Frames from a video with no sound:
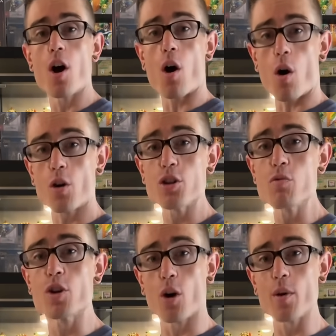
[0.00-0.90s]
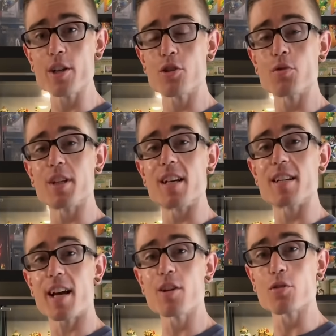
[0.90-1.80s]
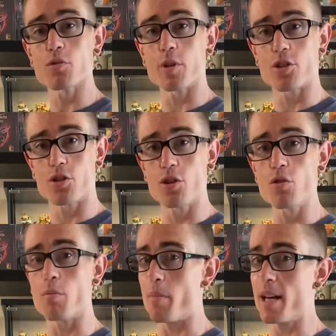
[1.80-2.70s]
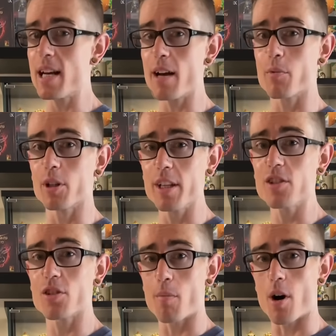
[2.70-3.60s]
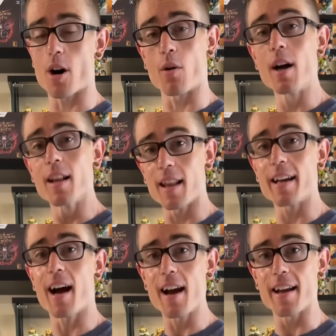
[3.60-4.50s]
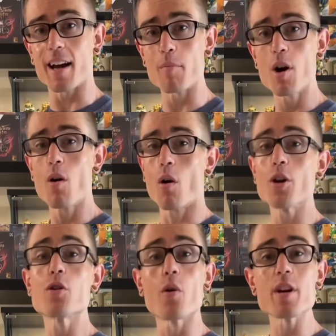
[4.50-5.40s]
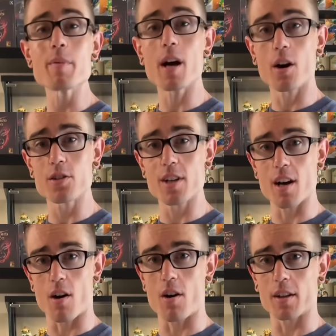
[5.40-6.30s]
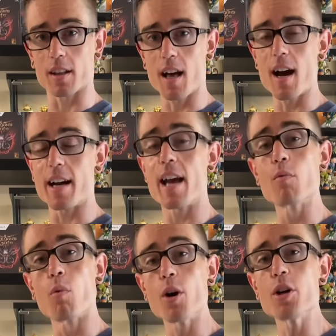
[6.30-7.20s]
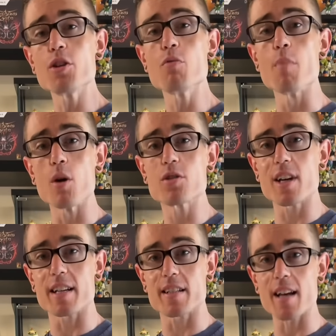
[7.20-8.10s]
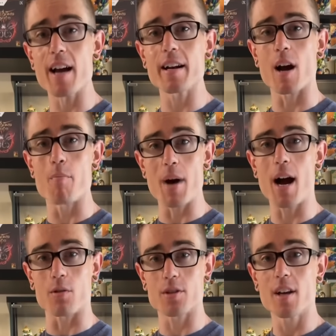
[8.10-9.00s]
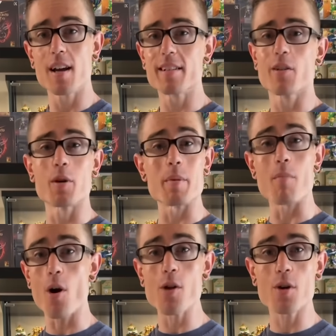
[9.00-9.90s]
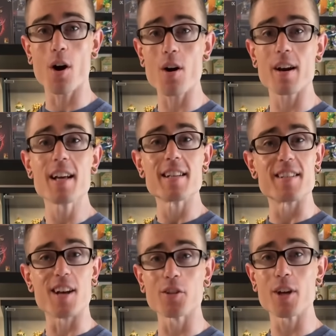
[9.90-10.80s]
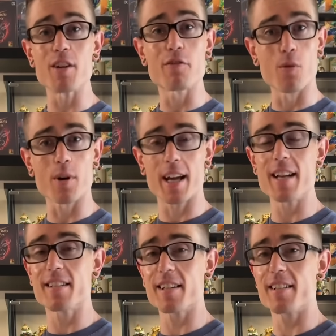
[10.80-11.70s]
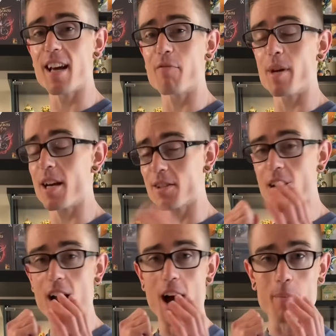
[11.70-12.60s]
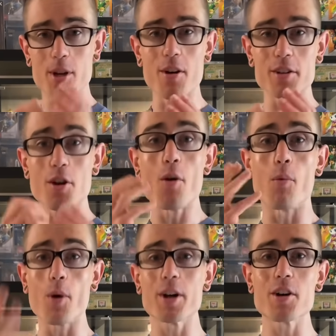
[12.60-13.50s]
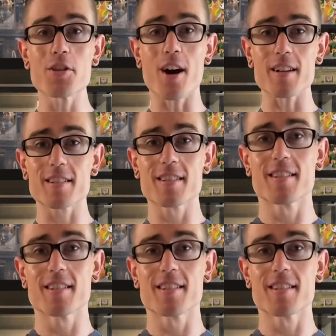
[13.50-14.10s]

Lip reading: are you going to the Nintendo Switch 2 midnight release tomorrow like I am, or are you going to be hunting online? And what are you most excited about? Is it going to be Mario Kart, Zelda in 4K 60 FPS? I'm curious, what are your thoughts?